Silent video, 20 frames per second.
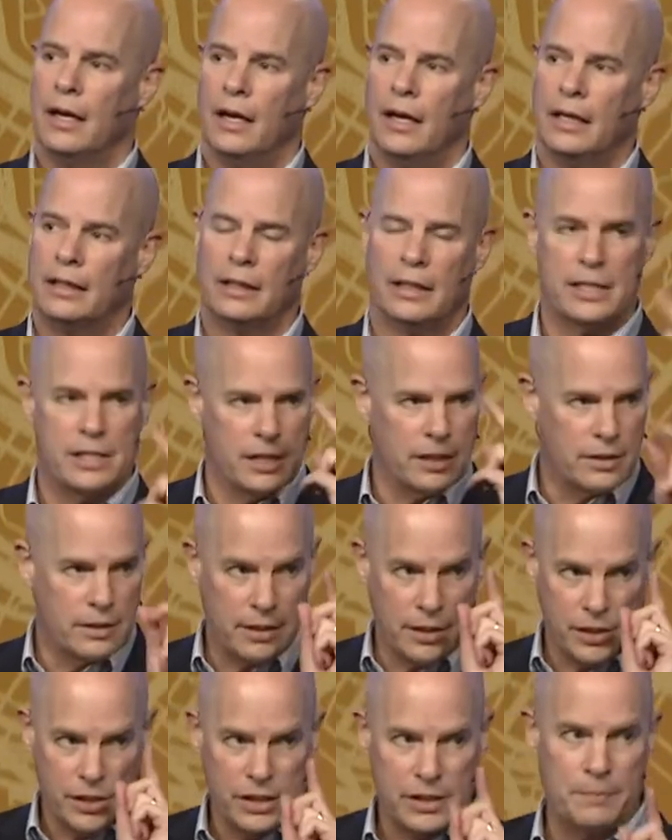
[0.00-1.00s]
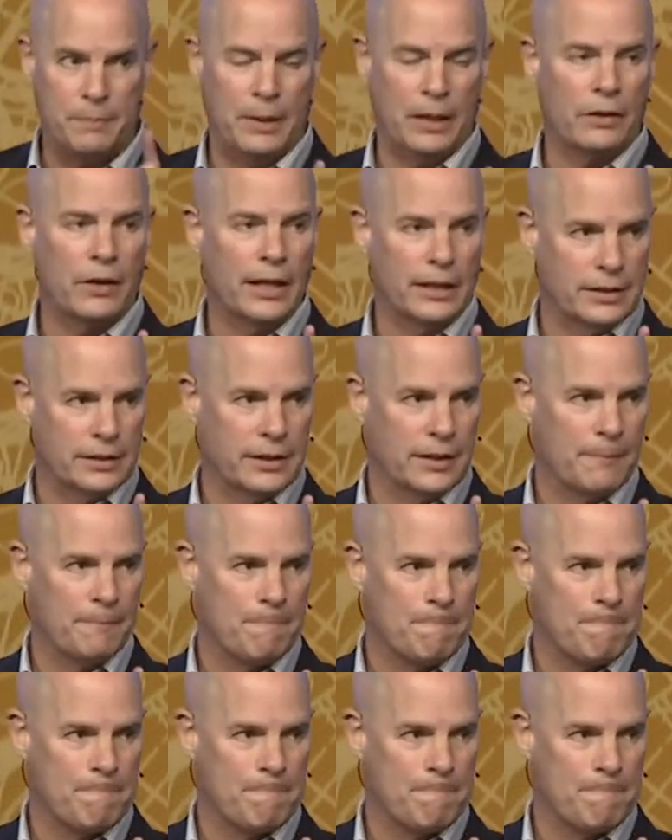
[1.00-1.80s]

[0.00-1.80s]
and listen to the spirit